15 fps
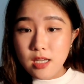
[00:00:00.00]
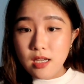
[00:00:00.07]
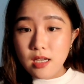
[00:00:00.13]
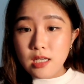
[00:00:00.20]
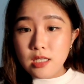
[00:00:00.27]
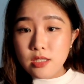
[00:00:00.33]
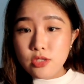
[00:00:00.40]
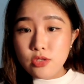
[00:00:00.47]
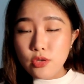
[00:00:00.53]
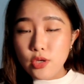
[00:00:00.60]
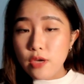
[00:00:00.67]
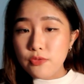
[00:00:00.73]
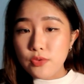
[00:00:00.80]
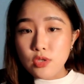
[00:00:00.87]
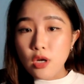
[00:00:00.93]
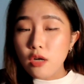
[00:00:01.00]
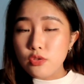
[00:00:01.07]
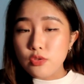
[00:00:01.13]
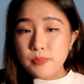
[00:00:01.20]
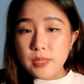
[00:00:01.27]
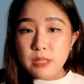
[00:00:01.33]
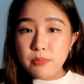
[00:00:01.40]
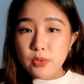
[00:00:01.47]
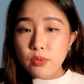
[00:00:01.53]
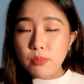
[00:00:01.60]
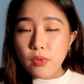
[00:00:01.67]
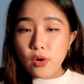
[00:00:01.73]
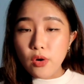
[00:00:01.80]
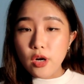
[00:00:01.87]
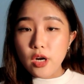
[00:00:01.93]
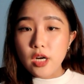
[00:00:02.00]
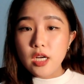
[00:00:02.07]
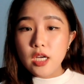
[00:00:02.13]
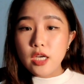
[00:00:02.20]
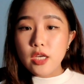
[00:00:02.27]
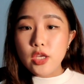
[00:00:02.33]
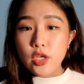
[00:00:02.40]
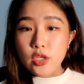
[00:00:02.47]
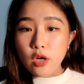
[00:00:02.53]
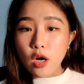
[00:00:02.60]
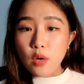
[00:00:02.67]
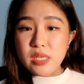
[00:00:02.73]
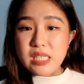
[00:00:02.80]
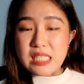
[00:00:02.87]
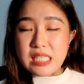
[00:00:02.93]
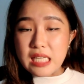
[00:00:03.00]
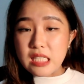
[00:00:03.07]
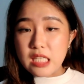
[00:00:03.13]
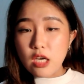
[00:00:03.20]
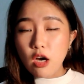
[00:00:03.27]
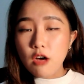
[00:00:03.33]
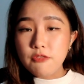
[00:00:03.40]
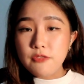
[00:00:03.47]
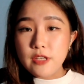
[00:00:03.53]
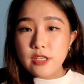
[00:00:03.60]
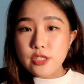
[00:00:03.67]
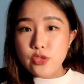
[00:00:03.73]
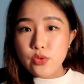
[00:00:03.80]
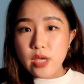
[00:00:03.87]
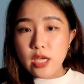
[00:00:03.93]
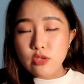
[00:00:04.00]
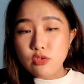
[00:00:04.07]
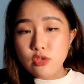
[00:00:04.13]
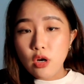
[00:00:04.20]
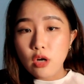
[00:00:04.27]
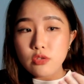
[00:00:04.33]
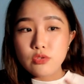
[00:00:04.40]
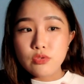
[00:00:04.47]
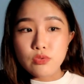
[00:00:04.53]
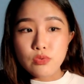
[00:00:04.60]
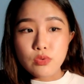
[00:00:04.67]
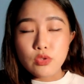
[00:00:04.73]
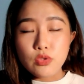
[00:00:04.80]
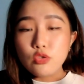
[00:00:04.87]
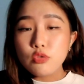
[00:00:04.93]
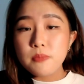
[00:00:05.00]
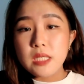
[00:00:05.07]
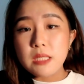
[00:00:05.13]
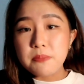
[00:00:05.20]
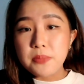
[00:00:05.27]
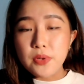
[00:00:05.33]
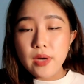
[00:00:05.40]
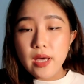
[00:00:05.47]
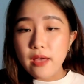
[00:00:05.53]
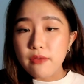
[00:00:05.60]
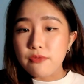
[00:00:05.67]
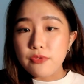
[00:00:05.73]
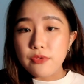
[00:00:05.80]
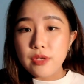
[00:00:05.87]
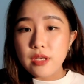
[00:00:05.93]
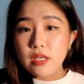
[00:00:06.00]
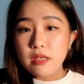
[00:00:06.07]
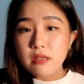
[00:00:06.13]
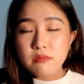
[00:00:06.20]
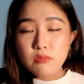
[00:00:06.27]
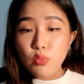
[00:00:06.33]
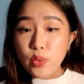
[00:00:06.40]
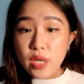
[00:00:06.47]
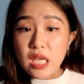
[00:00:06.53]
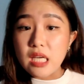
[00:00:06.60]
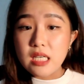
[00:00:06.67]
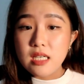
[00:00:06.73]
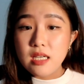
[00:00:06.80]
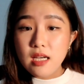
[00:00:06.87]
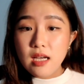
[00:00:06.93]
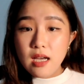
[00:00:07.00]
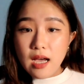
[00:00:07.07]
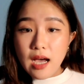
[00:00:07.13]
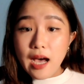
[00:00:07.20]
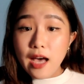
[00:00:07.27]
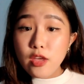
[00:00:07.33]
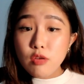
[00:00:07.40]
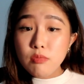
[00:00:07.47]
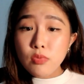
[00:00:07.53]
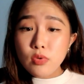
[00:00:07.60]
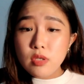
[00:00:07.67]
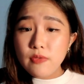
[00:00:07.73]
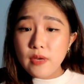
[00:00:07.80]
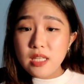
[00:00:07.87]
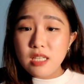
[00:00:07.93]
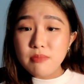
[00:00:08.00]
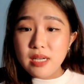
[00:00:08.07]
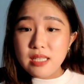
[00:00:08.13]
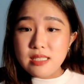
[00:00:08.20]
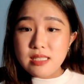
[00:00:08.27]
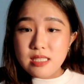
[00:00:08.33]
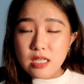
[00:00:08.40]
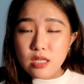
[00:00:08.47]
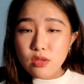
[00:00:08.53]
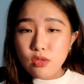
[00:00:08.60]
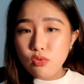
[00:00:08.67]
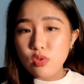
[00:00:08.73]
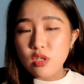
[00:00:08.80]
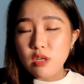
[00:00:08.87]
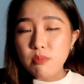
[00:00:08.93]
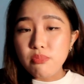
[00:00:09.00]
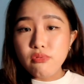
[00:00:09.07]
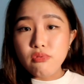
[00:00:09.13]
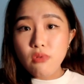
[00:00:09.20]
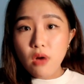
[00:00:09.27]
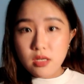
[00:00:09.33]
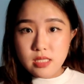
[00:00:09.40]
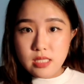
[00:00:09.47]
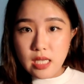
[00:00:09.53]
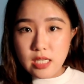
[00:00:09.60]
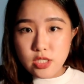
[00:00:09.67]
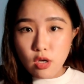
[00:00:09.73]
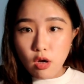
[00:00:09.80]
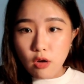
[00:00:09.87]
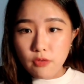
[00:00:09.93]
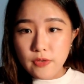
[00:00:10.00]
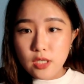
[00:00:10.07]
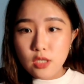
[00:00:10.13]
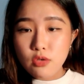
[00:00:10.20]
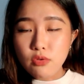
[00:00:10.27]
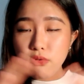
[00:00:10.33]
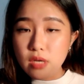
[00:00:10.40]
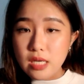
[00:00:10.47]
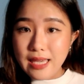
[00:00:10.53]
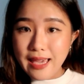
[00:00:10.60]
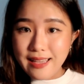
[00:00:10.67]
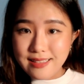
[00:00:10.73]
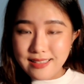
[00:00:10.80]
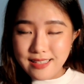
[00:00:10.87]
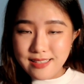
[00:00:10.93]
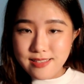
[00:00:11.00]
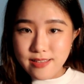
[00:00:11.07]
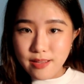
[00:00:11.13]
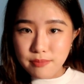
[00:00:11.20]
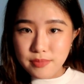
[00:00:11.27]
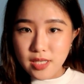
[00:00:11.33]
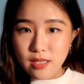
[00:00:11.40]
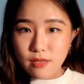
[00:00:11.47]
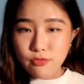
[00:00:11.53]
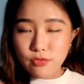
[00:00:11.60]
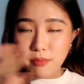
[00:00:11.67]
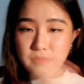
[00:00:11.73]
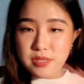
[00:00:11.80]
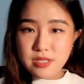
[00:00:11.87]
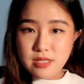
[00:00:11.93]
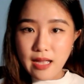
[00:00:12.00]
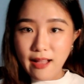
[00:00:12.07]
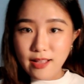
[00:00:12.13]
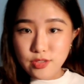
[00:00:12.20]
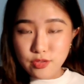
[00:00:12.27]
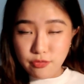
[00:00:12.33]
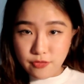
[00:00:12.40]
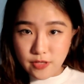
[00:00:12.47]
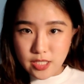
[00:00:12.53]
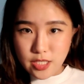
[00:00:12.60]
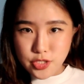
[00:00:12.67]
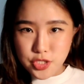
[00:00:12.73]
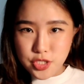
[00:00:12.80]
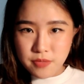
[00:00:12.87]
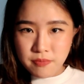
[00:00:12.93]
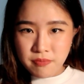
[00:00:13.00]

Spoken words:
So you have to talk to people more. You're not always staying in the office. You get to talk to new people every week. Are you motivated by seeing through the process of creating something from start to finish?